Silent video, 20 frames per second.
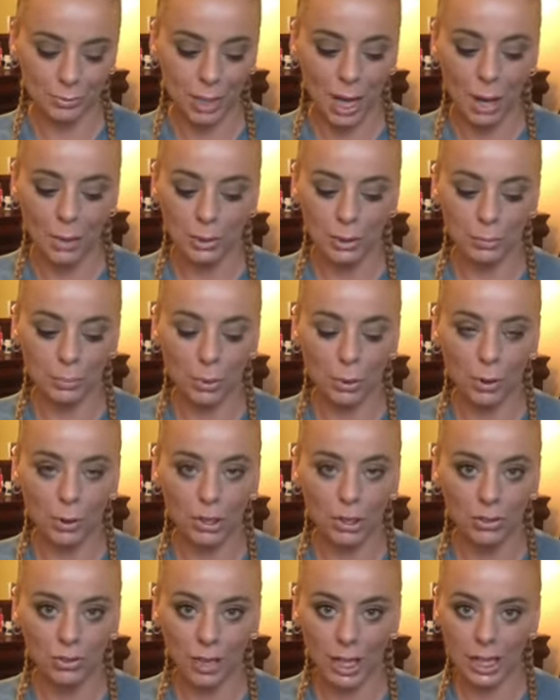I was born
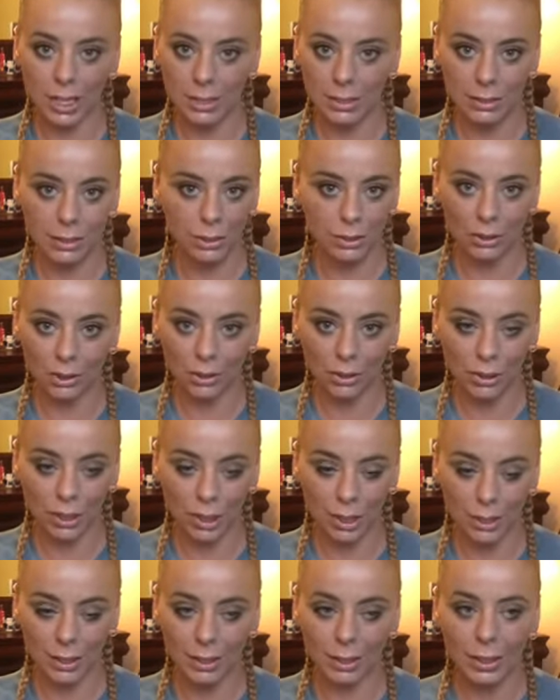and raised in New
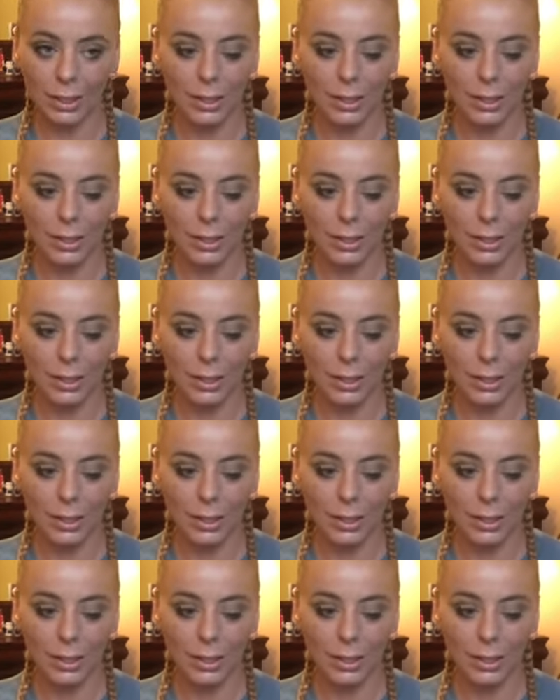York.